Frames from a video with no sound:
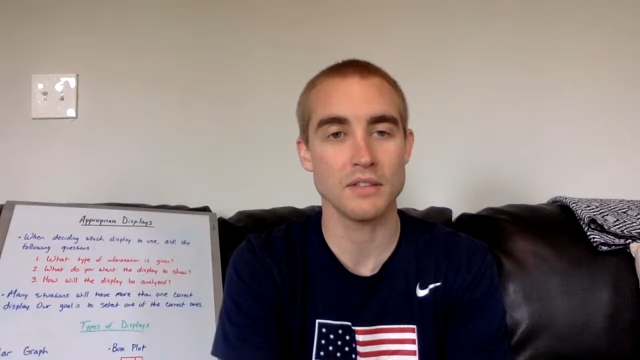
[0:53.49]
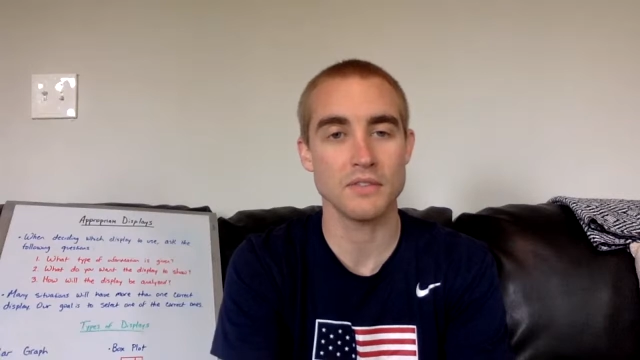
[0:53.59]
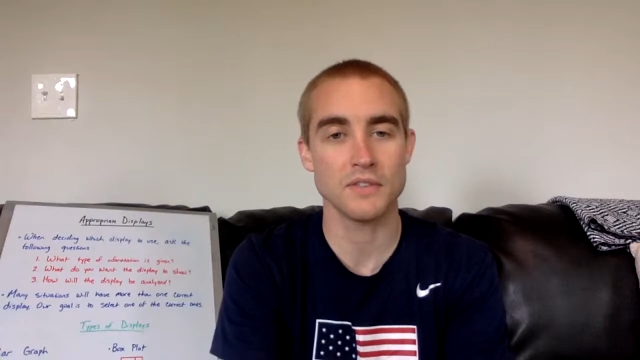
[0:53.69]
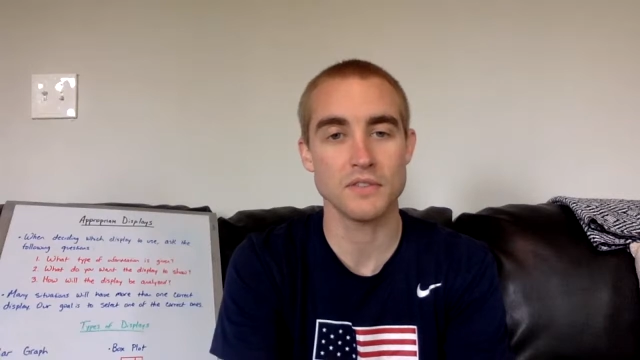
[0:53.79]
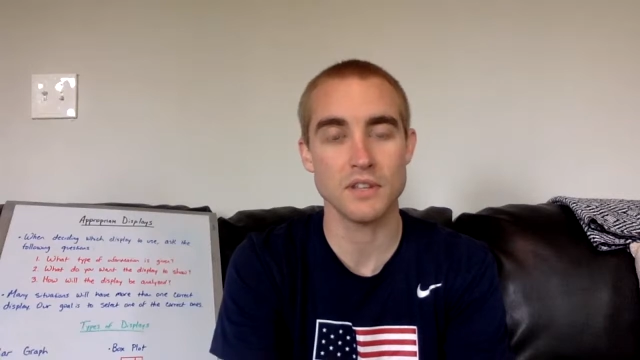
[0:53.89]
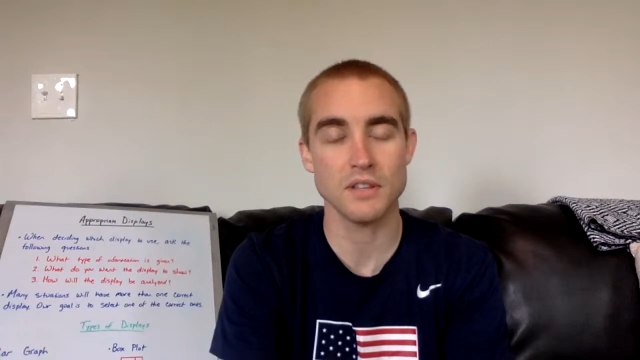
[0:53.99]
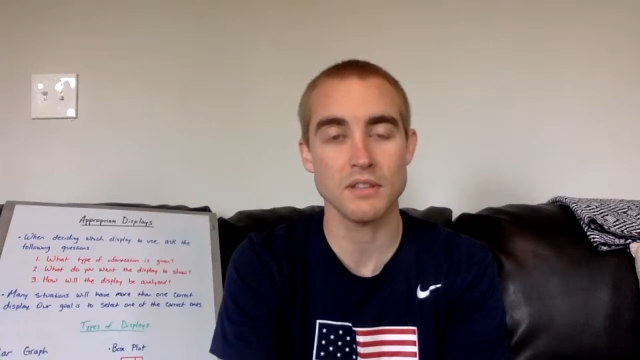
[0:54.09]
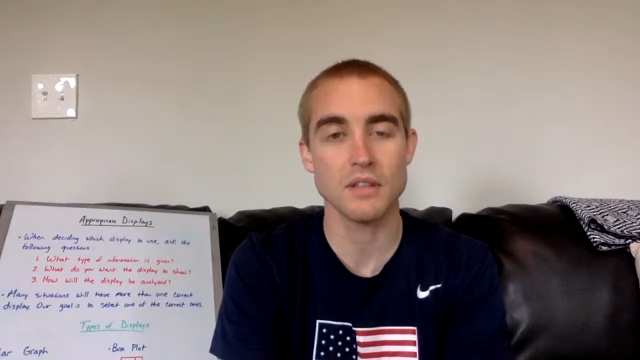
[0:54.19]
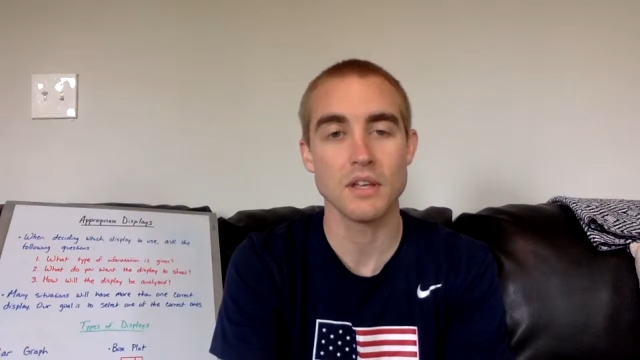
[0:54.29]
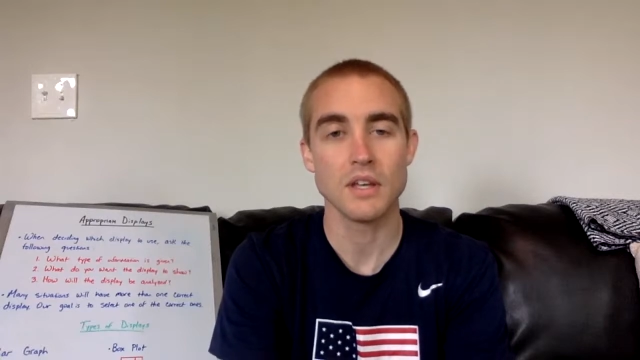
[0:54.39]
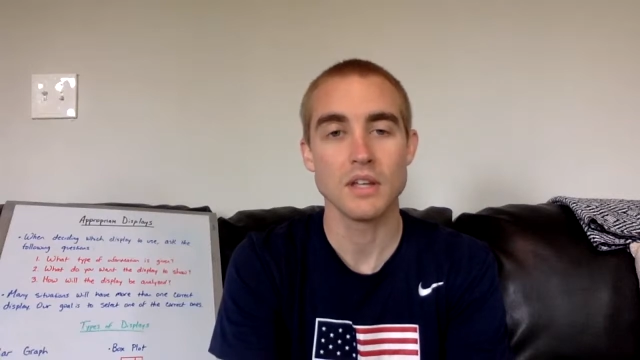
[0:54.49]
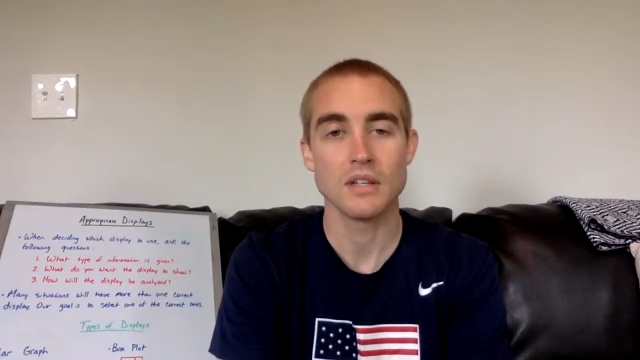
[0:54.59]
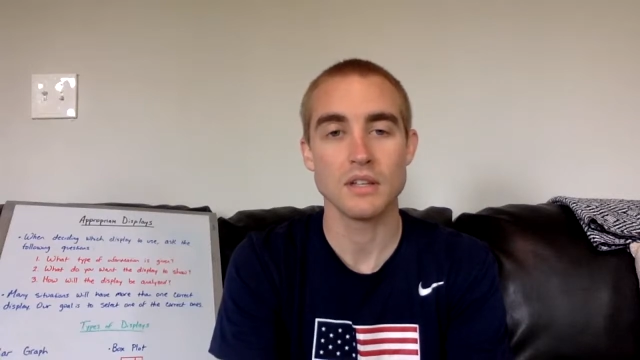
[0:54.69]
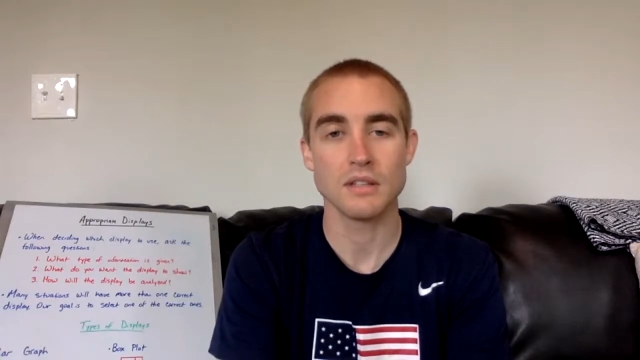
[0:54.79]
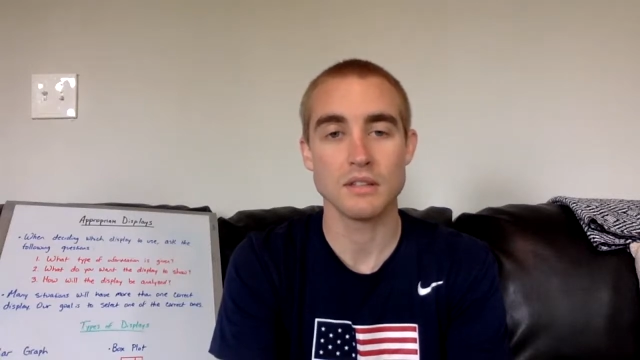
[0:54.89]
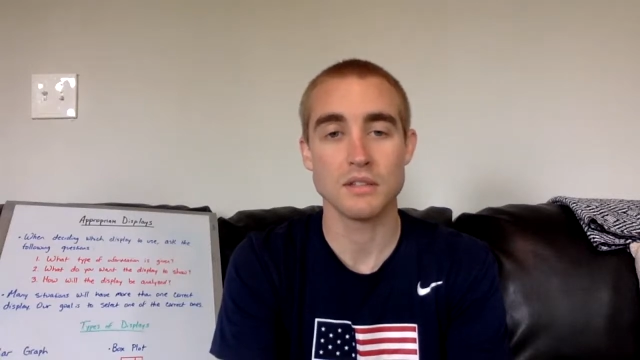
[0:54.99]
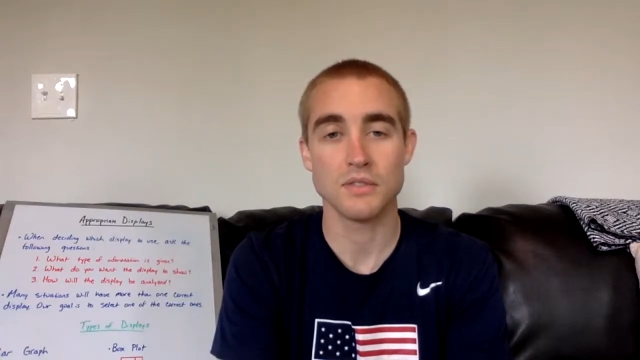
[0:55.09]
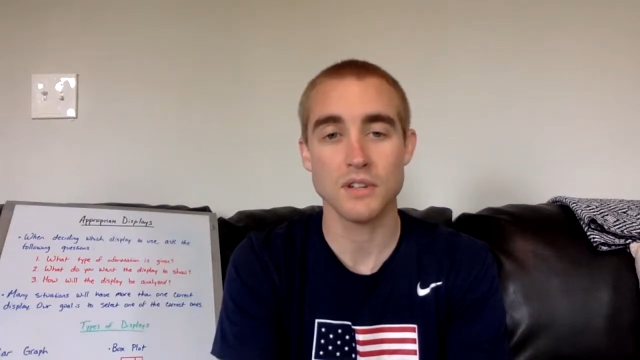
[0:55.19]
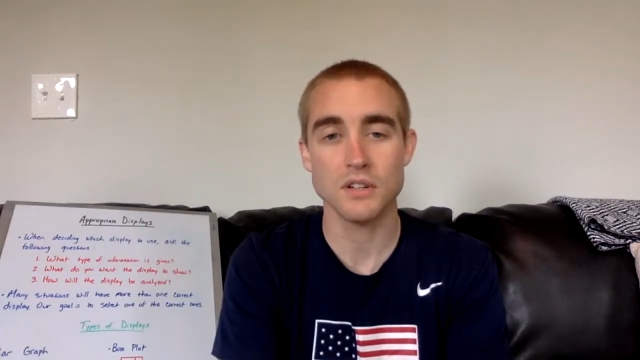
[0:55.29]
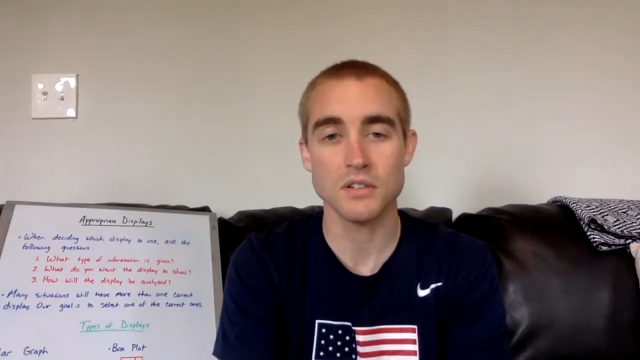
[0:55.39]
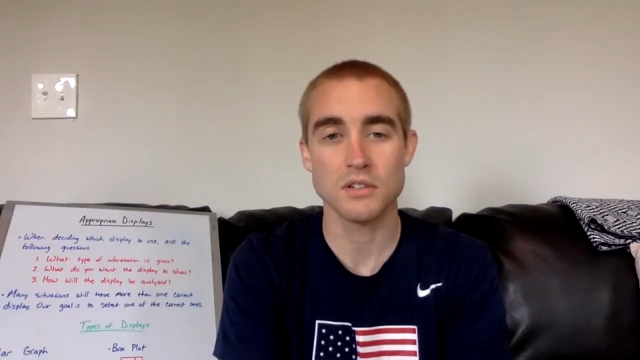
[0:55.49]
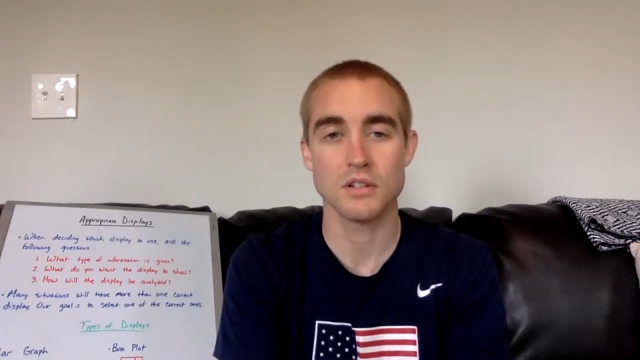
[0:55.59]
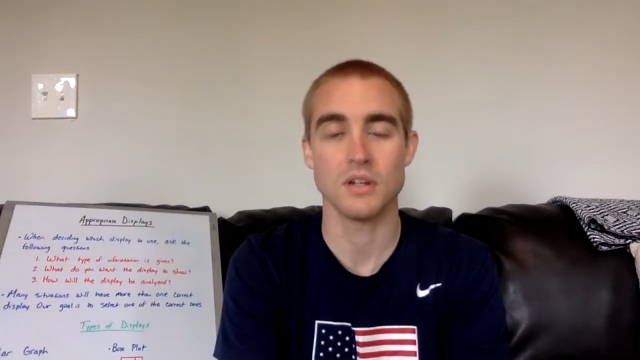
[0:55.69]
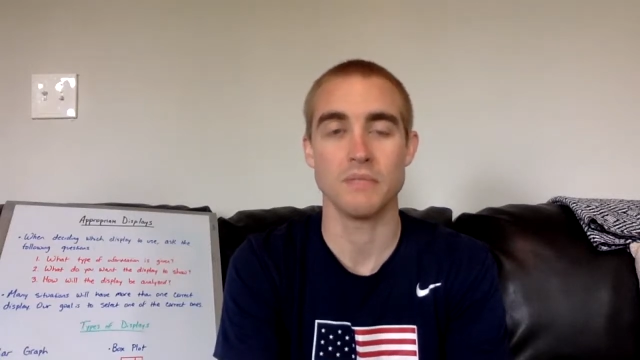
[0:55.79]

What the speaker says: the 15th, to get this finished.